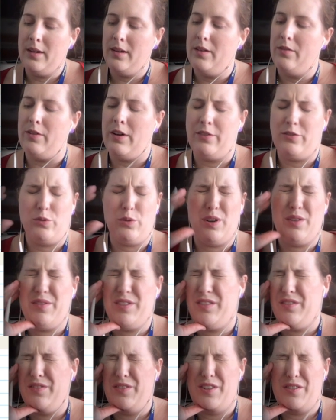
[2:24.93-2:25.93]
5/12ths,
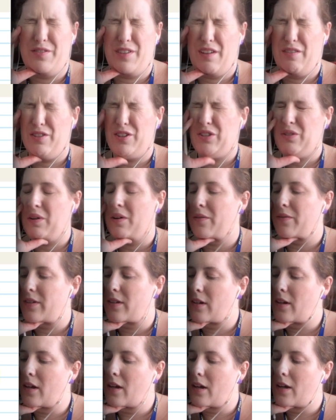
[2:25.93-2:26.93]
not 5 on 12ths.
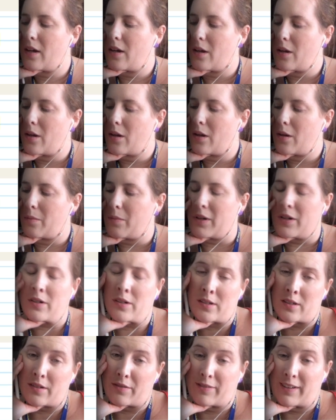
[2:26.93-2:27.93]
Because
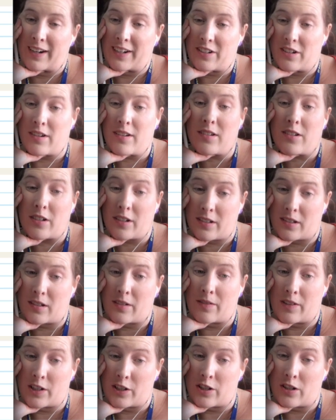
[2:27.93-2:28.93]
a fraction is just
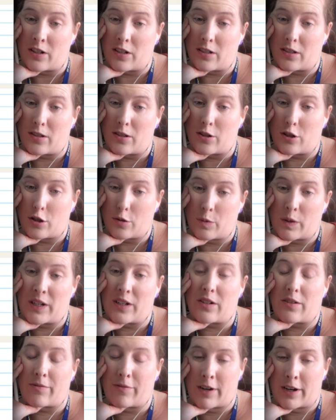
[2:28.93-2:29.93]
division. It's the top one
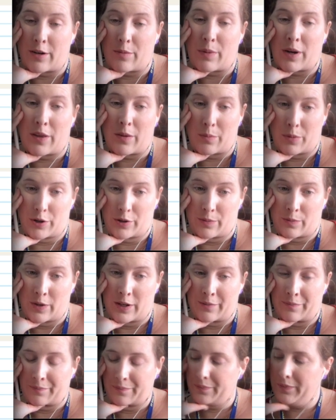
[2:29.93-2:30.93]
divided by the bottom one.
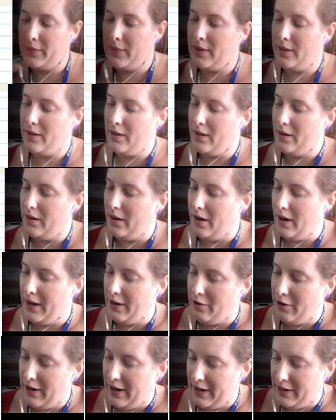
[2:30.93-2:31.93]
I know
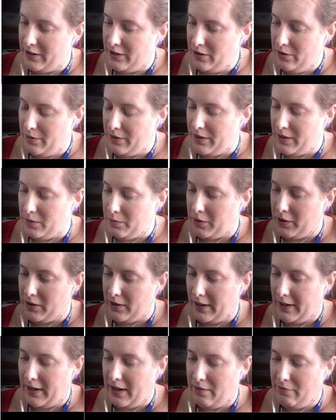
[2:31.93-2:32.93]
how to deal with this because I
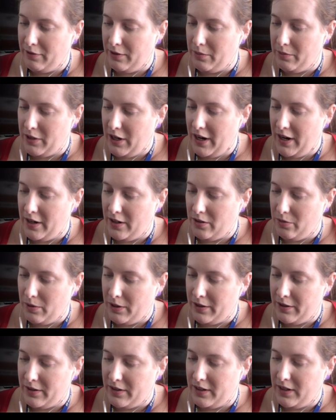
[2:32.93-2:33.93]
keep flip change. 1
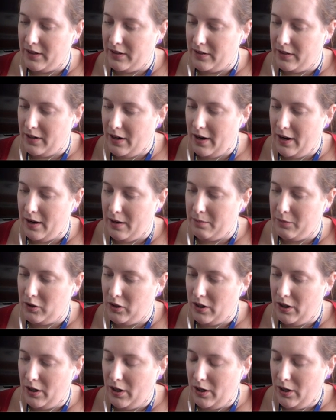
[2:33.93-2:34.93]
on 6 times
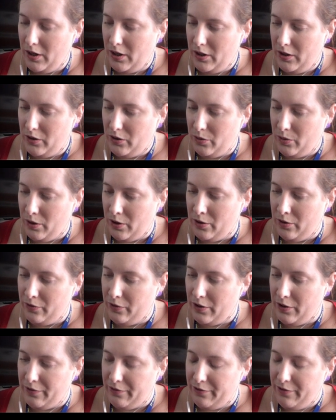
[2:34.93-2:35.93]
12
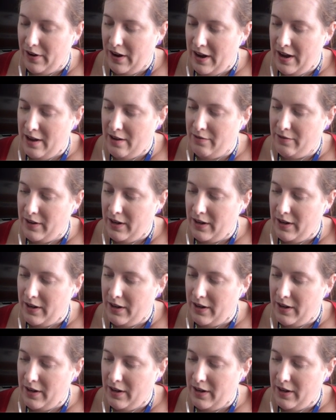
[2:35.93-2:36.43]
on 5.